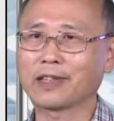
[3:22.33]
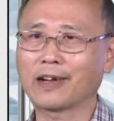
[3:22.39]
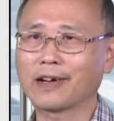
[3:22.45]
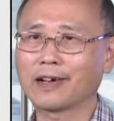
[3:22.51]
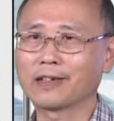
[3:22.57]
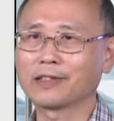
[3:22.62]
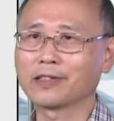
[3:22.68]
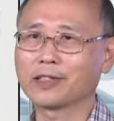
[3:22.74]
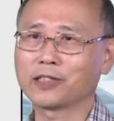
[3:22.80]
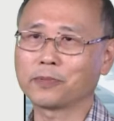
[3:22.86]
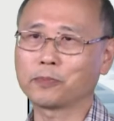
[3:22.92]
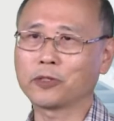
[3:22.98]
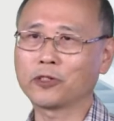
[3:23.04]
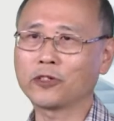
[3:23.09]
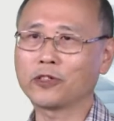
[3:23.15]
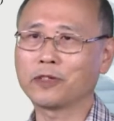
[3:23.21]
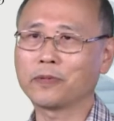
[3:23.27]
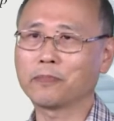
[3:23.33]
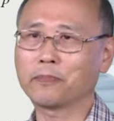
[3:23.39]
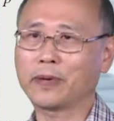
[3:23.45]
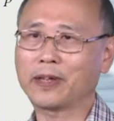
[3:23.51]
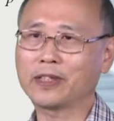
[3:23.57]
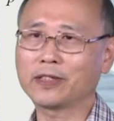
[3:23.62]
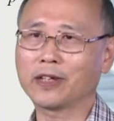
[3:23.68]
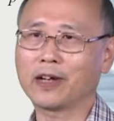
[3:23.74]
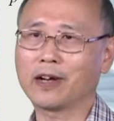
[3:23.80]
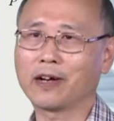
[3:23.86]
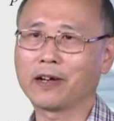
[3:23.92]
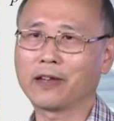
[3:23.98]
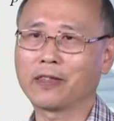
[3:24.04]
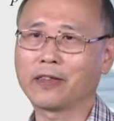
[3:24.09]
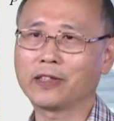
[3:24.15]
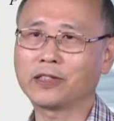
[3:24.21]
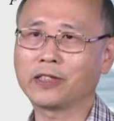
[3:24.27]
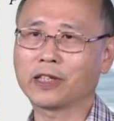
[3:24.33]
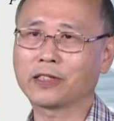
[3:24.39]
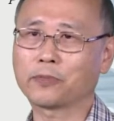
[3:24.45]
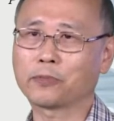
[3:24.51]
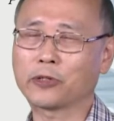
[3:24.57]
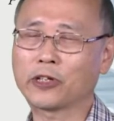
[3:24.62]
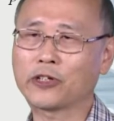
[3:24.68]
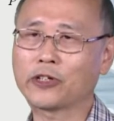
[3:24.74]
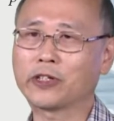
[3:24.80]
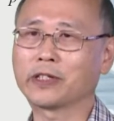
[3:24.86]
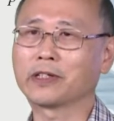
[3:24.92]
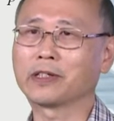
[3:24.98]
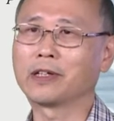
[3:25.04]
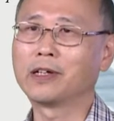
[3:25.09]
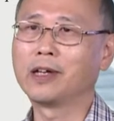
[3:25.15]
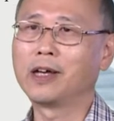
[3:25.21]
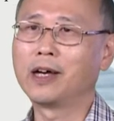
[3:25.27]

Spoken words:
on dispersion based on this expression.